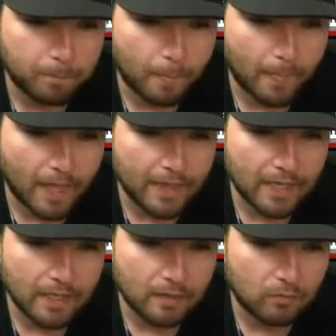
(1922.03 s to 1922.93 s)
And
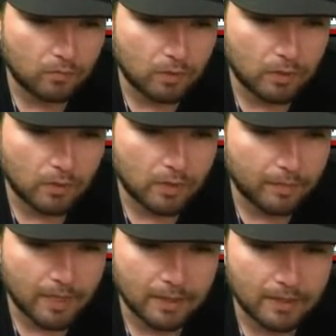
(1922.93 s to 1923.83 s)
then,
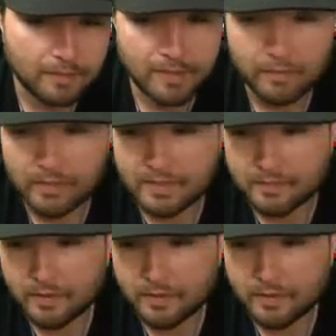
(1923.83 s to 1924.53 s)
Mbak Lee, man, similar